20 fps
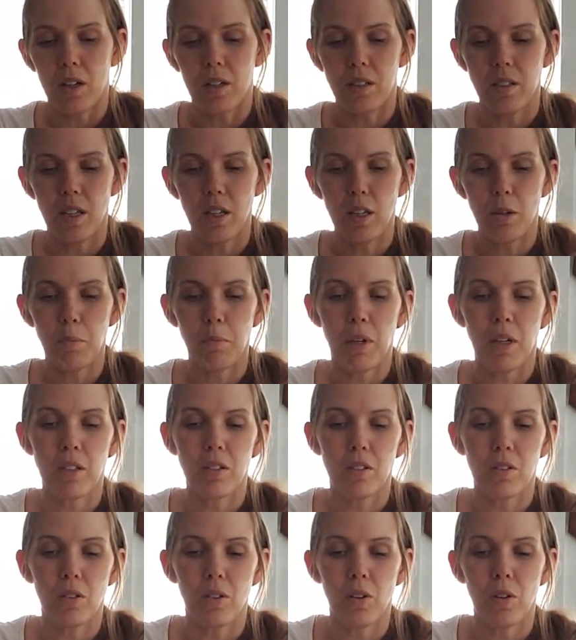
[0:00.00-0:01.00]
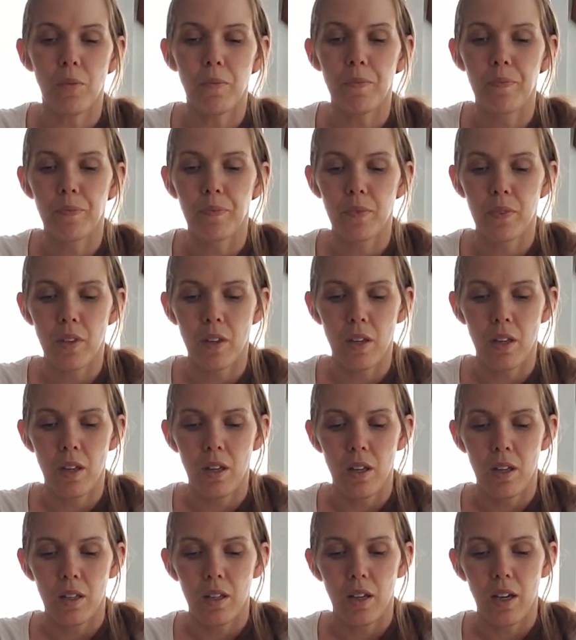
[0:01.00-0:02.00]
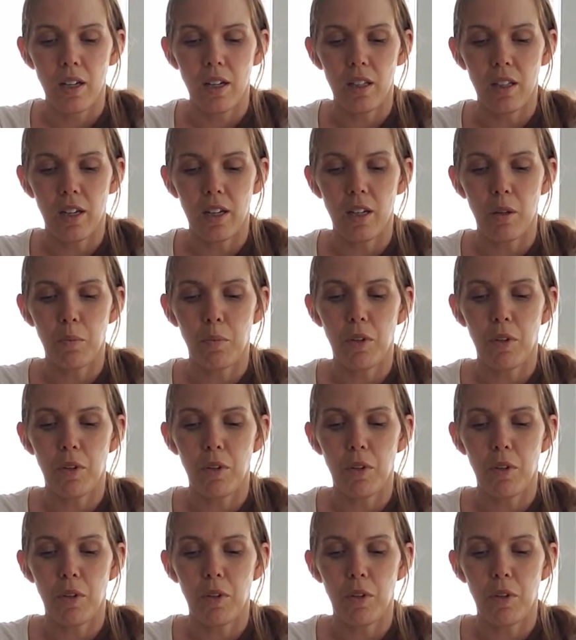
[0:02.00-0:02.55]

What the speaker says: Take a pencil, kind of line up